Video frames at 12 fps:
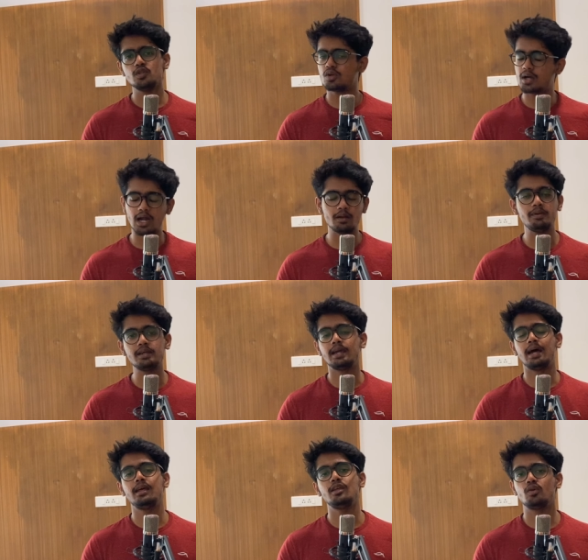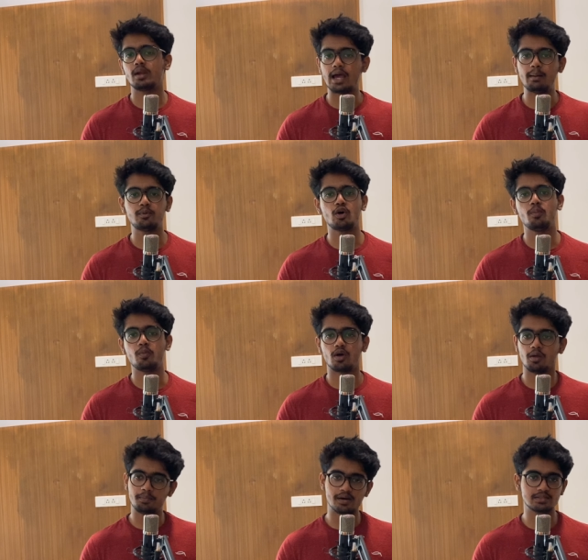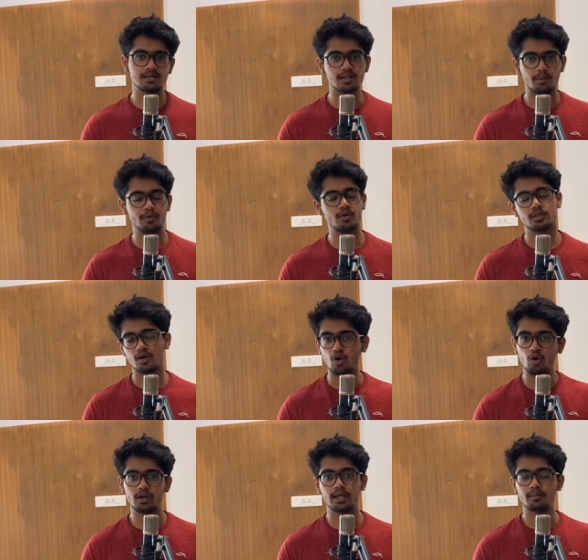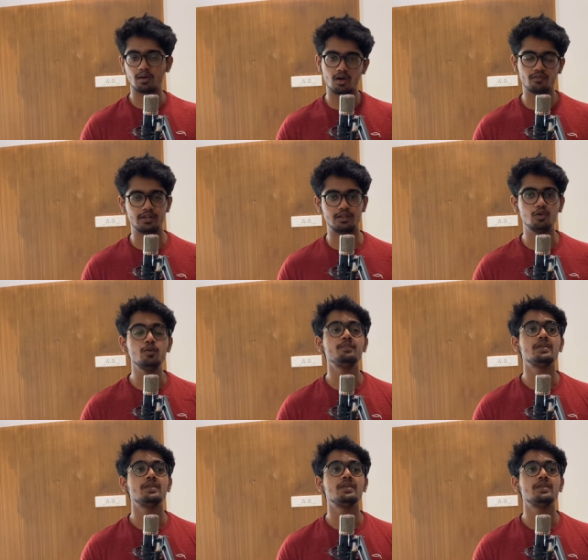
you can't be carrying your laptop or your personal computer the whole time along with you.